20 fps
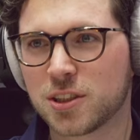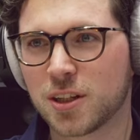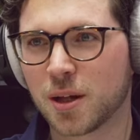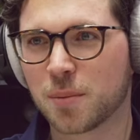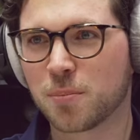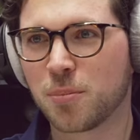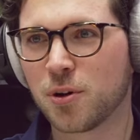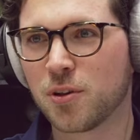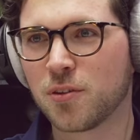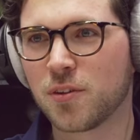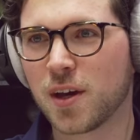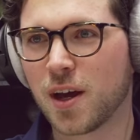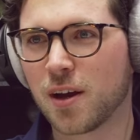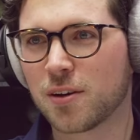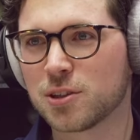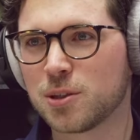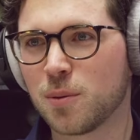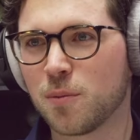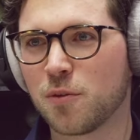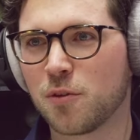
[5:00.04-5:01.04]
like putting together
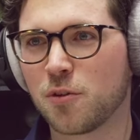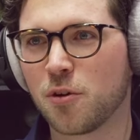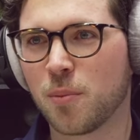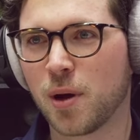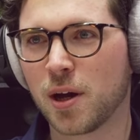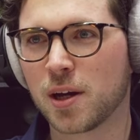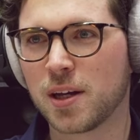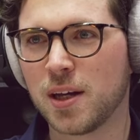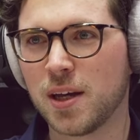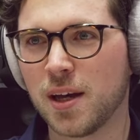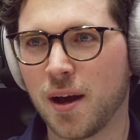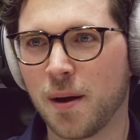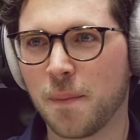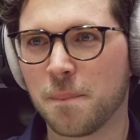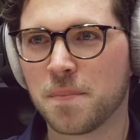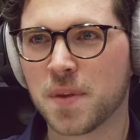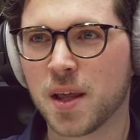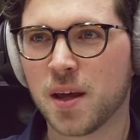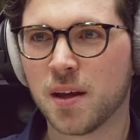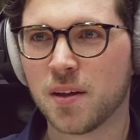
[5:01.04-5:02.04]
something from IKEA.
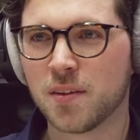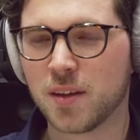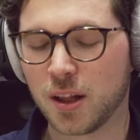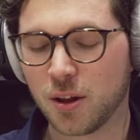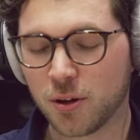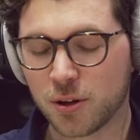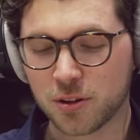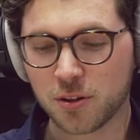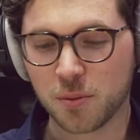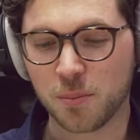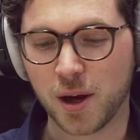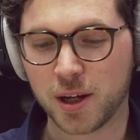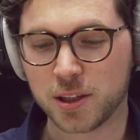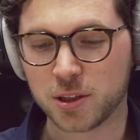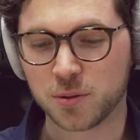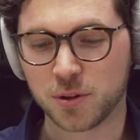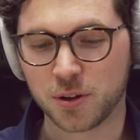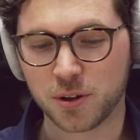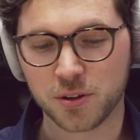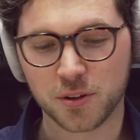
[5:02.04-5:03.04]
They look at the
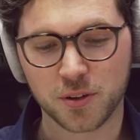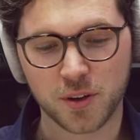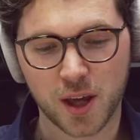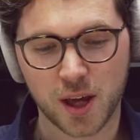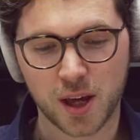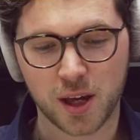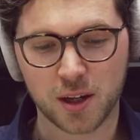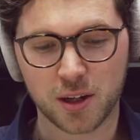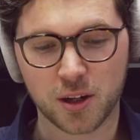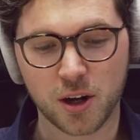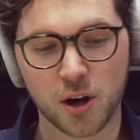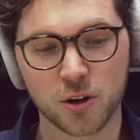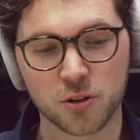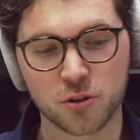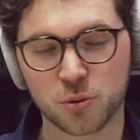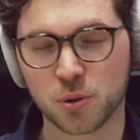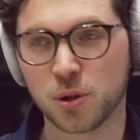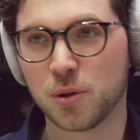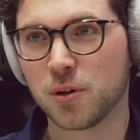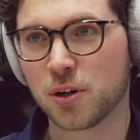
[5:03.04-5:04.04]
manual, they go
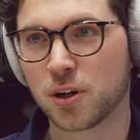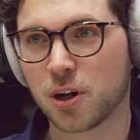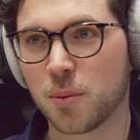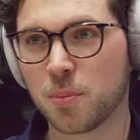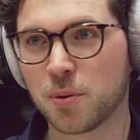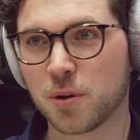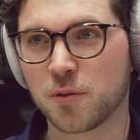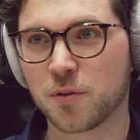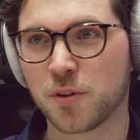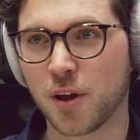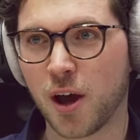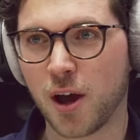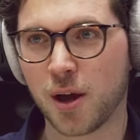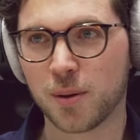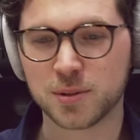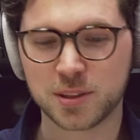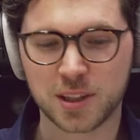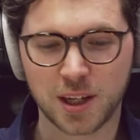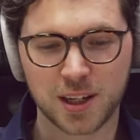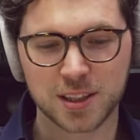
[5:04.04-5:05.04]
through it a couple of
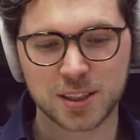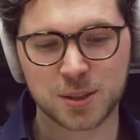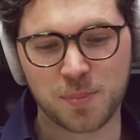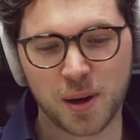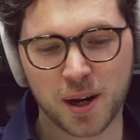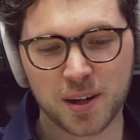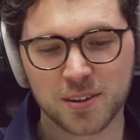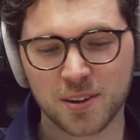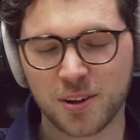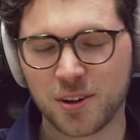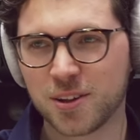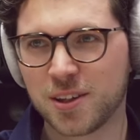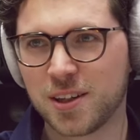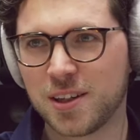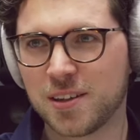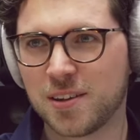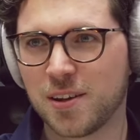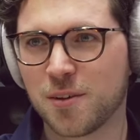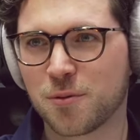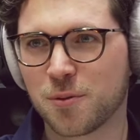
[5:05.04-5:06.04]
times, they inspect all
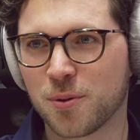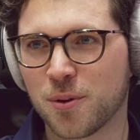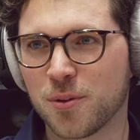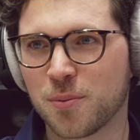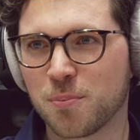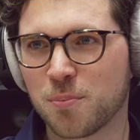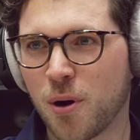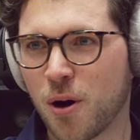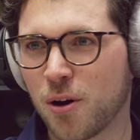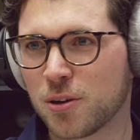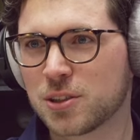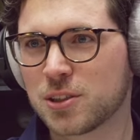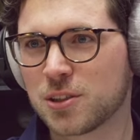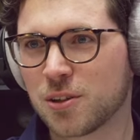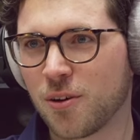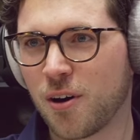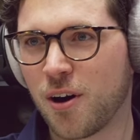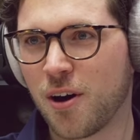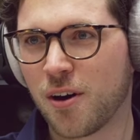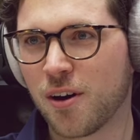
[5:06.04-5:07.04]
the different parts
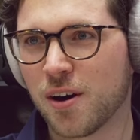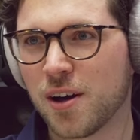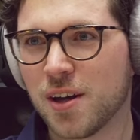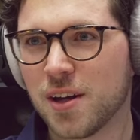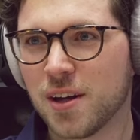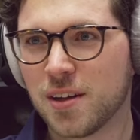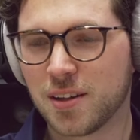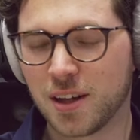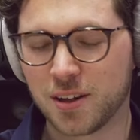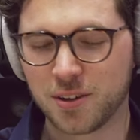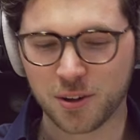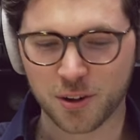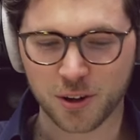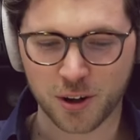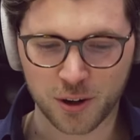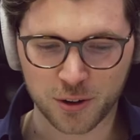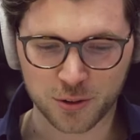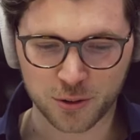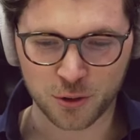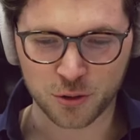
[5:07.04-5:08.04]
there are. Then they're
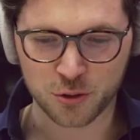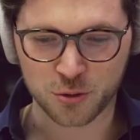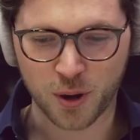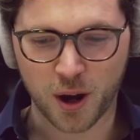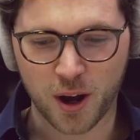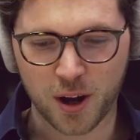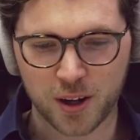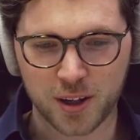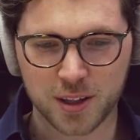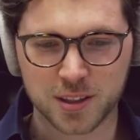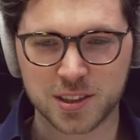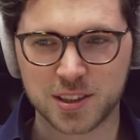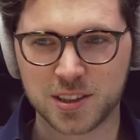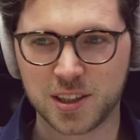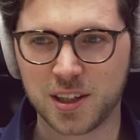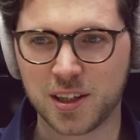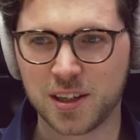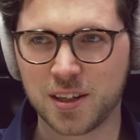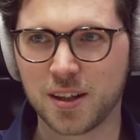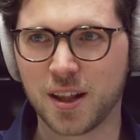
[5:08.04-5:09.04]
going to try and
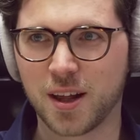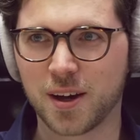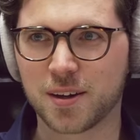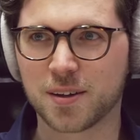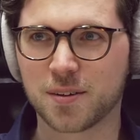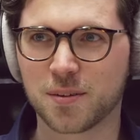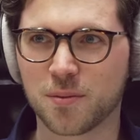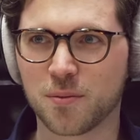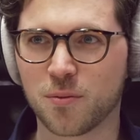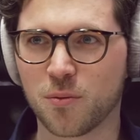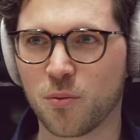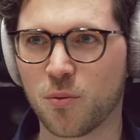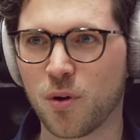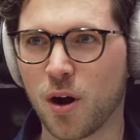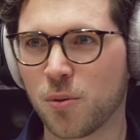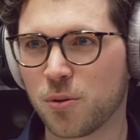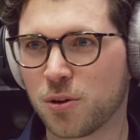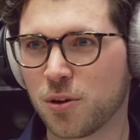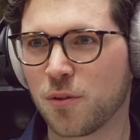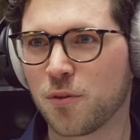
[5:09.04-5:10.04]
see like where
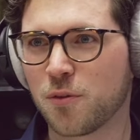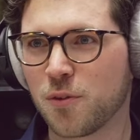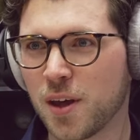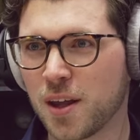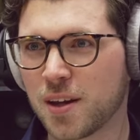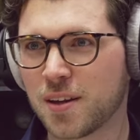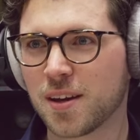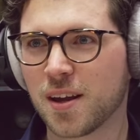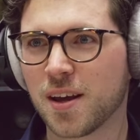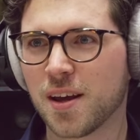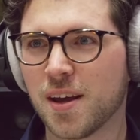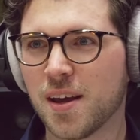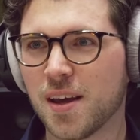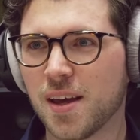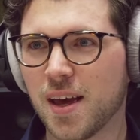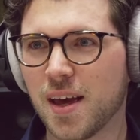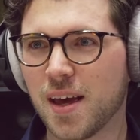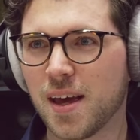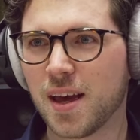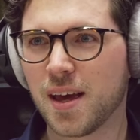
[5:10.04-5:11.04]
would it fit,
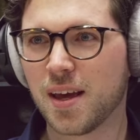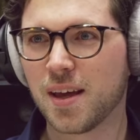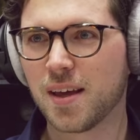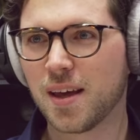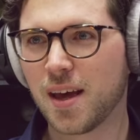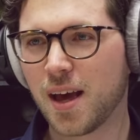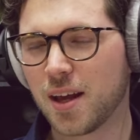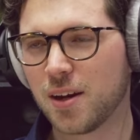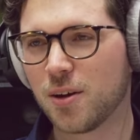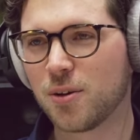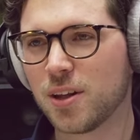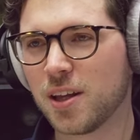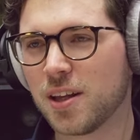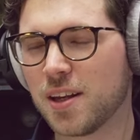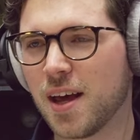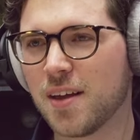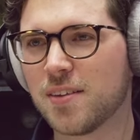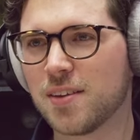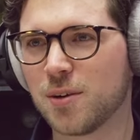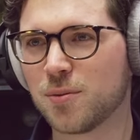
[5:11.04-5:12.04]
and only
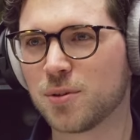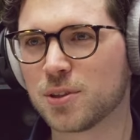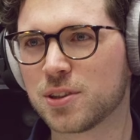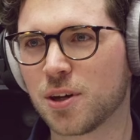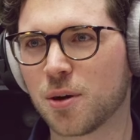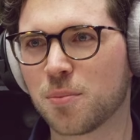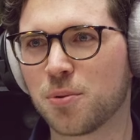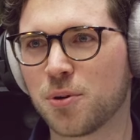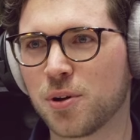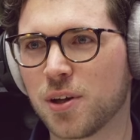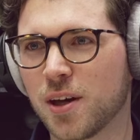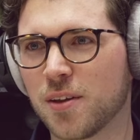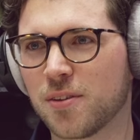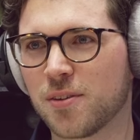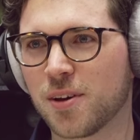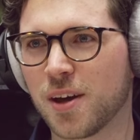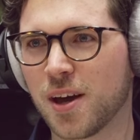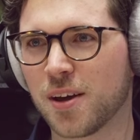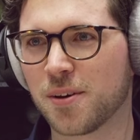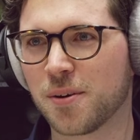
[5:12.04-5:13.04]
then they will start putting it
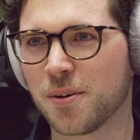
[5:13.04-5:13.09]
together.